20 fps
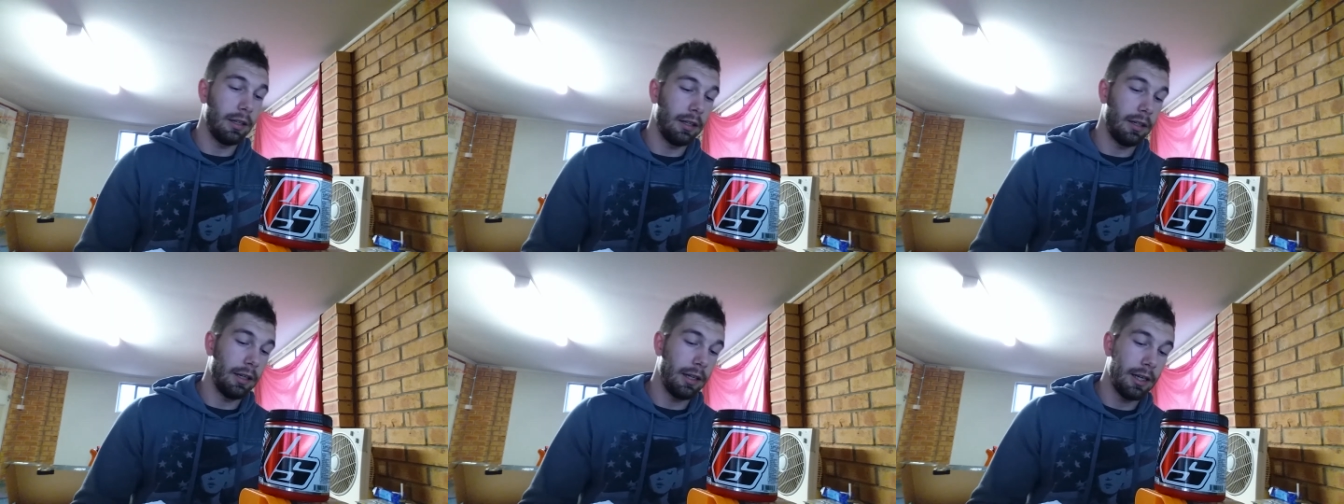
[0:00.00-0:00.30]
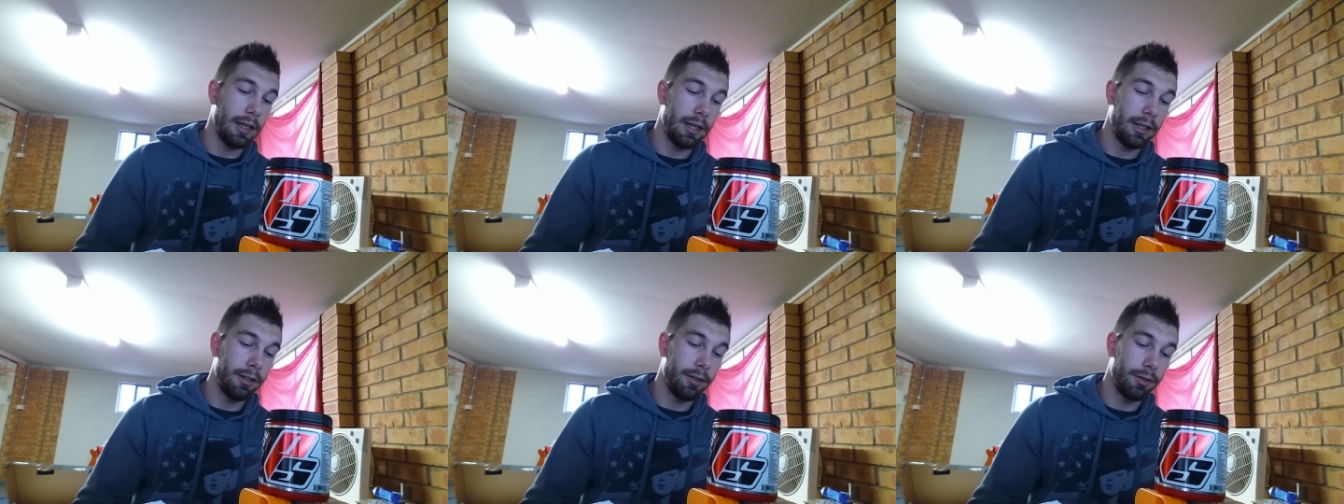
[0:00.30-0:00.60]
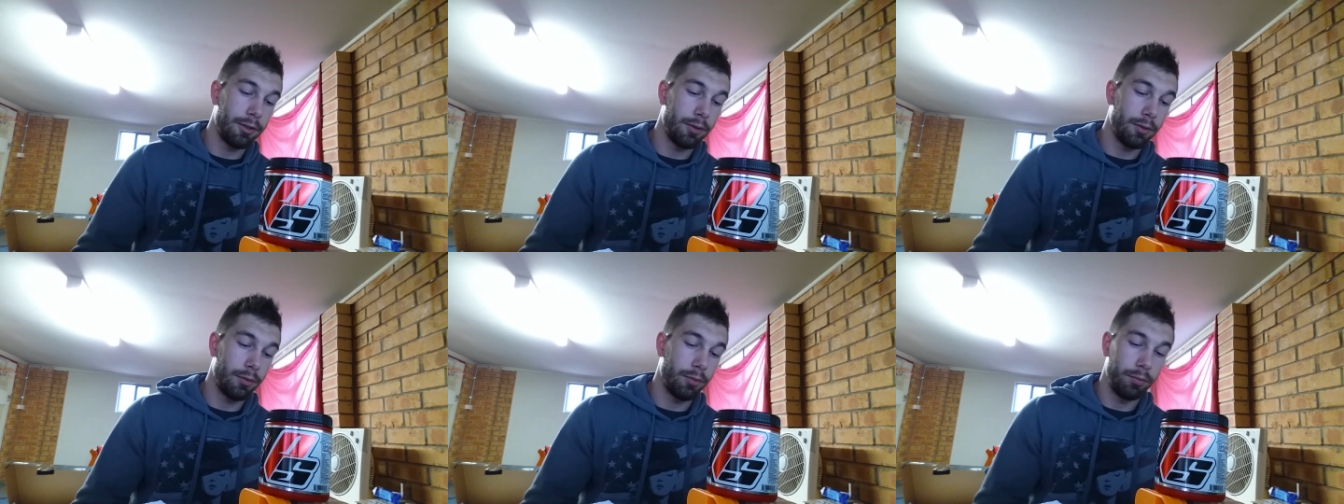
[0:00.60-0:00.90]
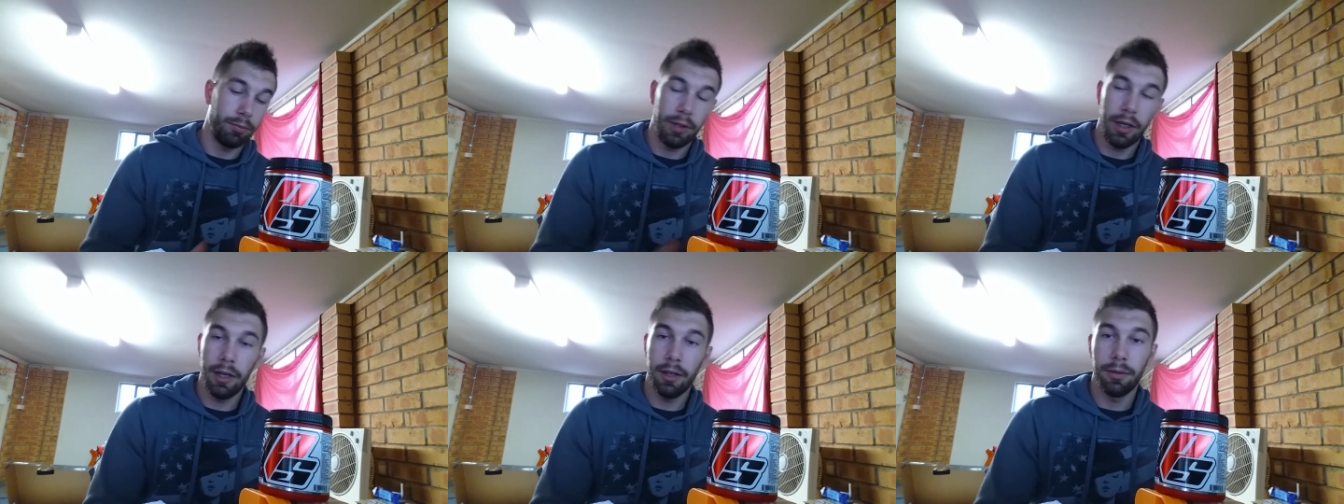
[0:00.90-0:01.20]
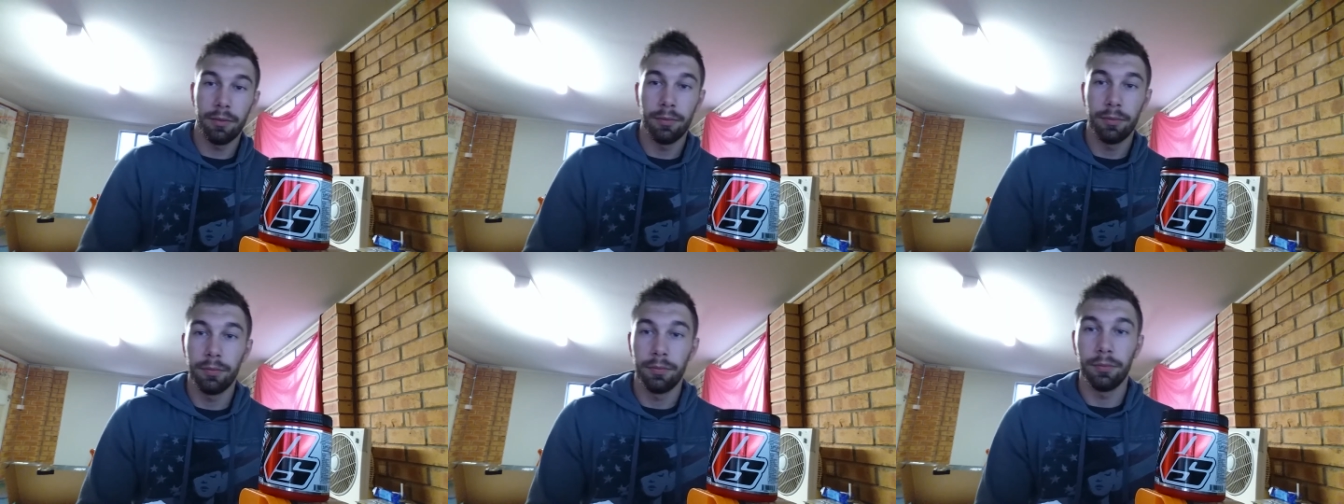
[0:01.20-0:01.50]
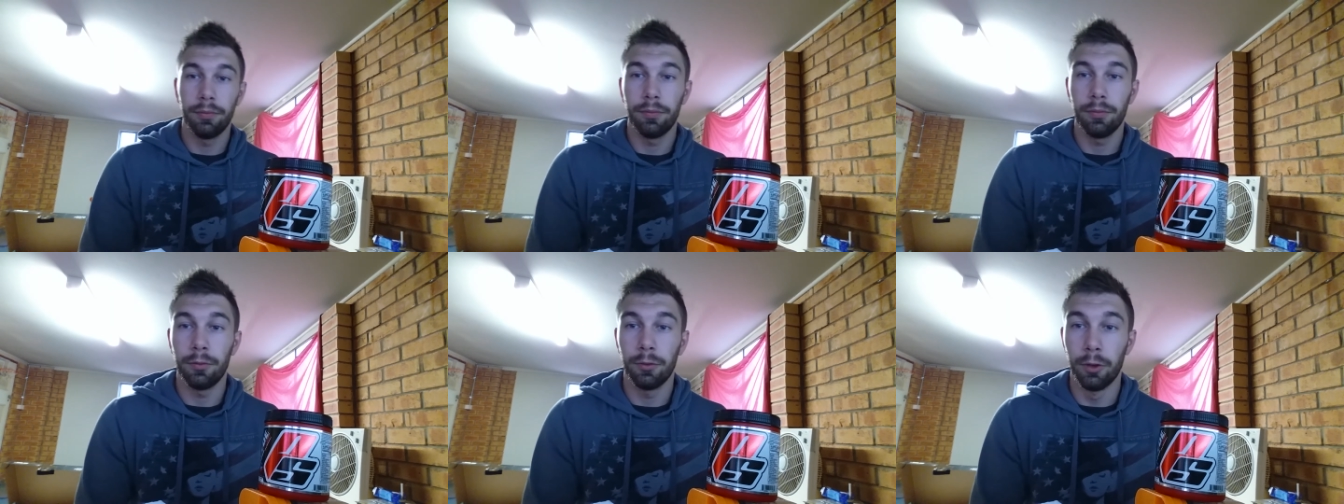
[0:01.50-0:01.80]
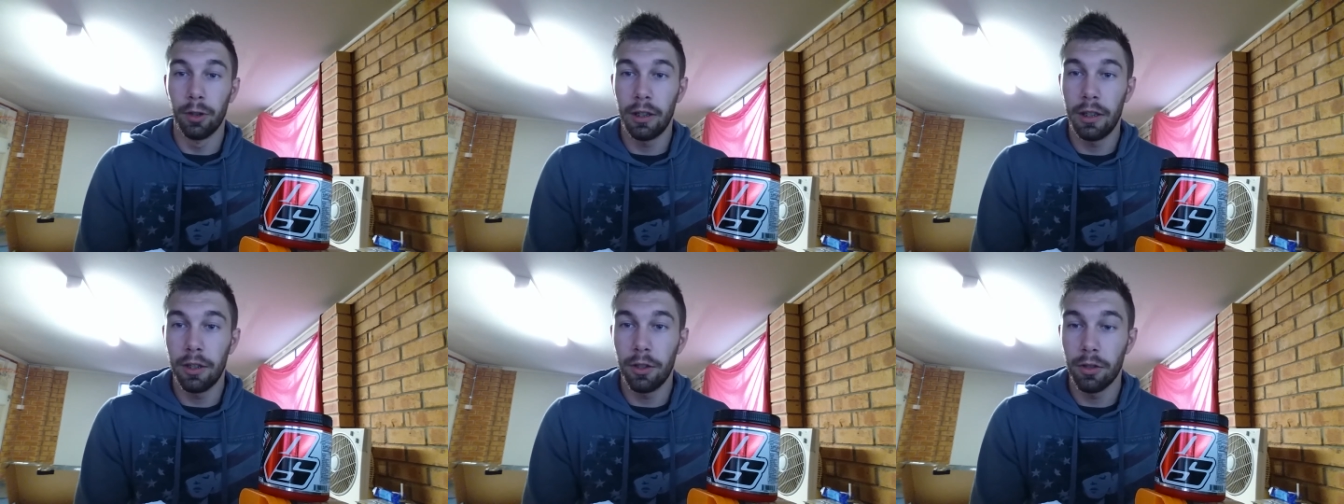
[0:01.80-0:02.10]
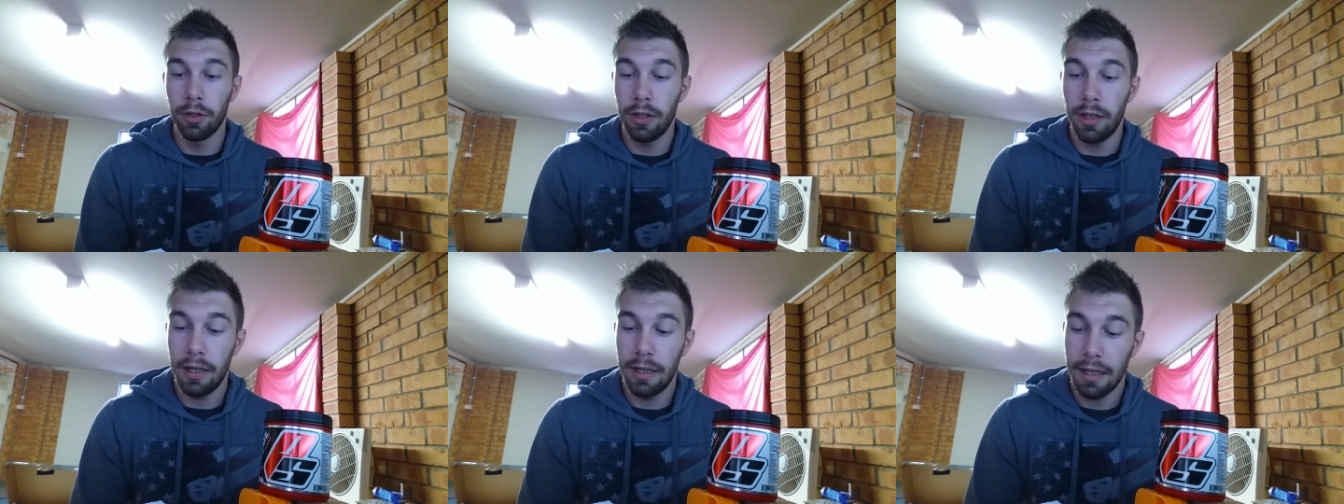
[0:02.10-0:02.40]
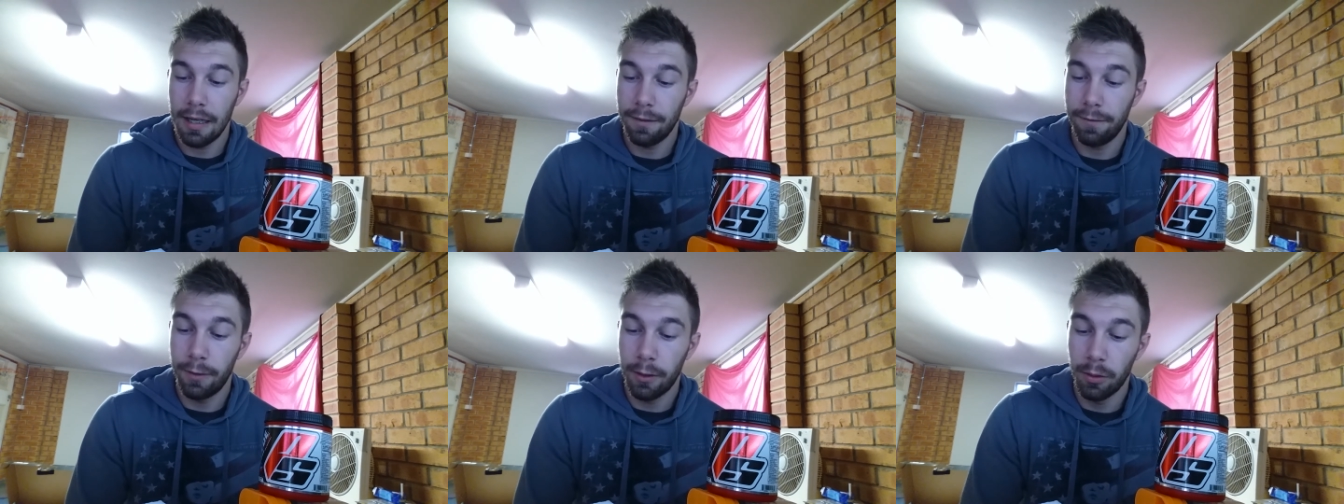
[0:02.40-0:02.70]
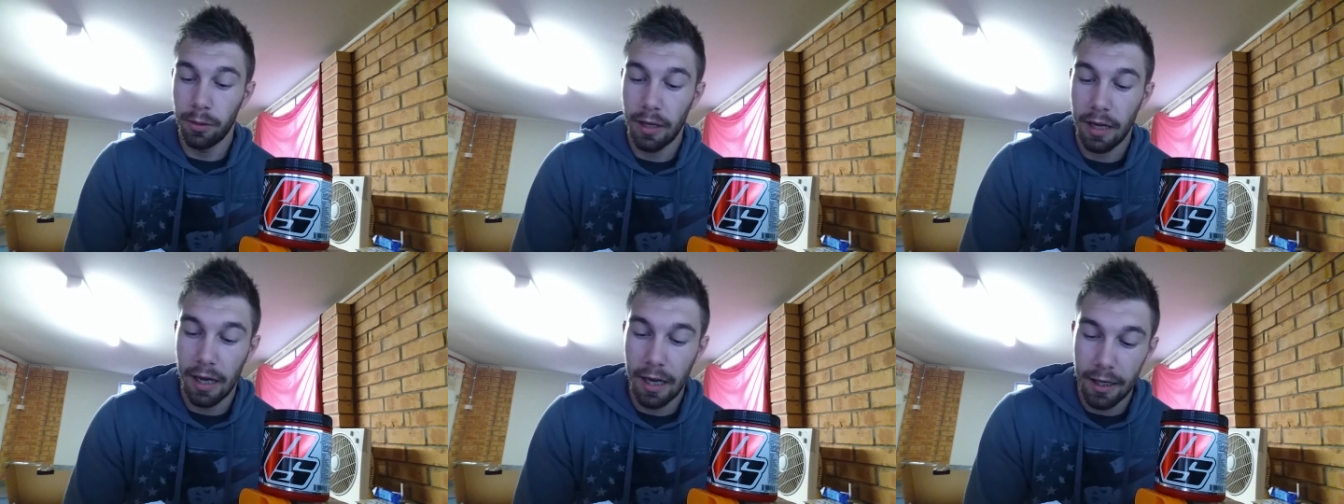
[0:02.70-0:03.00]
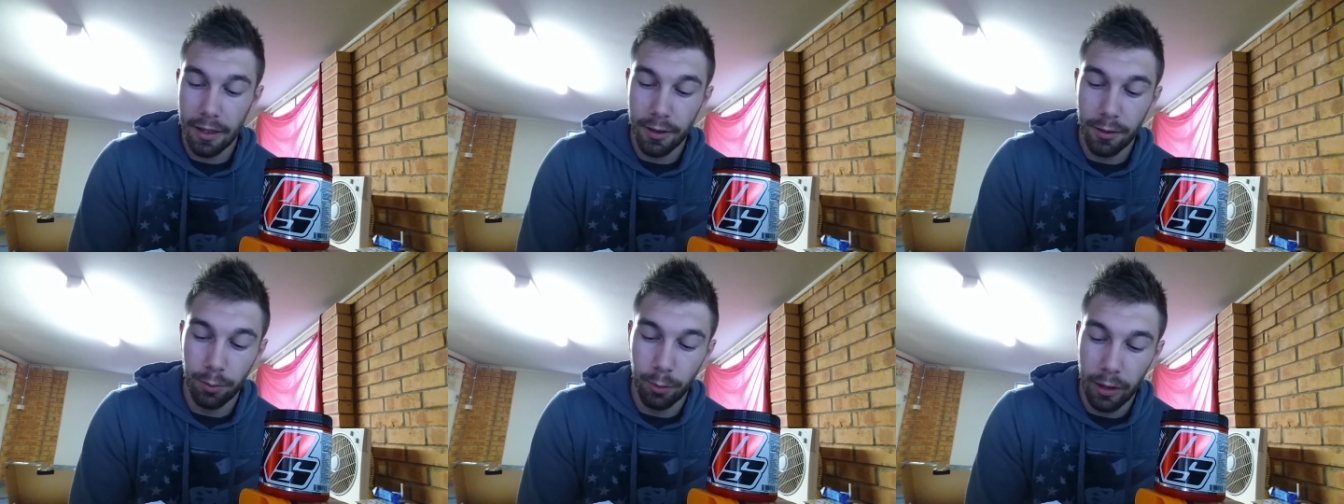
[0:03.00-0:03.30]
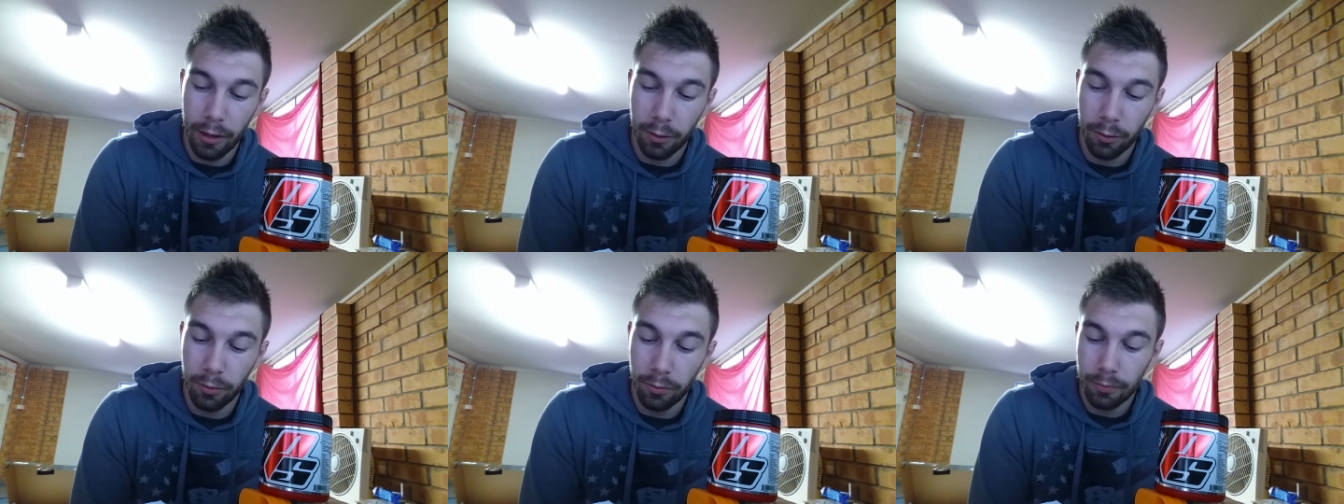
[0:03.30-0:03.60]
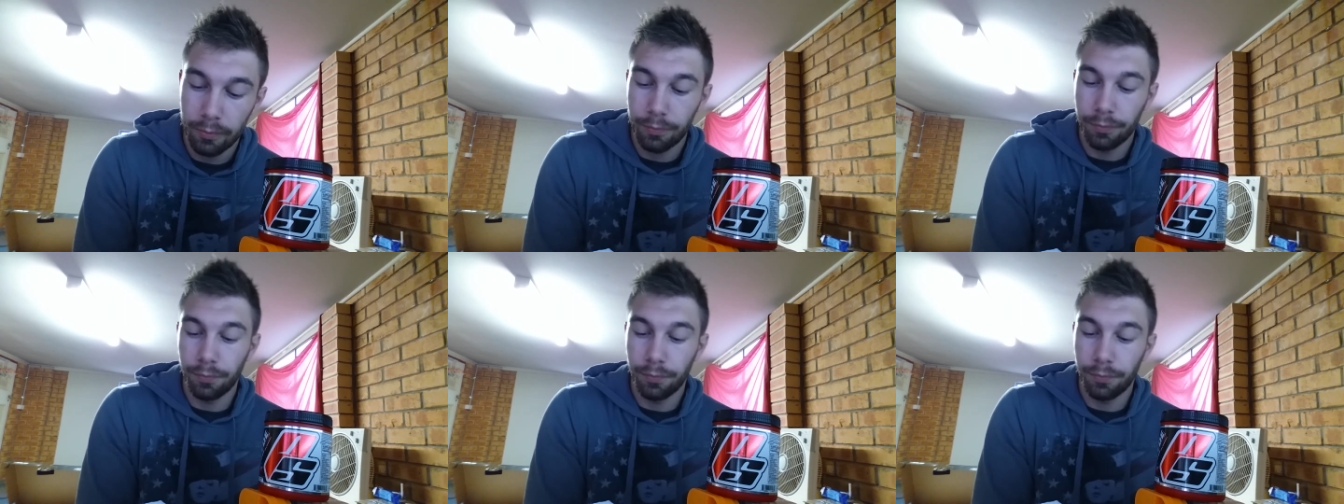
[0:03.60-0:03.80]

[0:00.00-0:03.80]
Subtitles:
And yeah, really good in that field as well.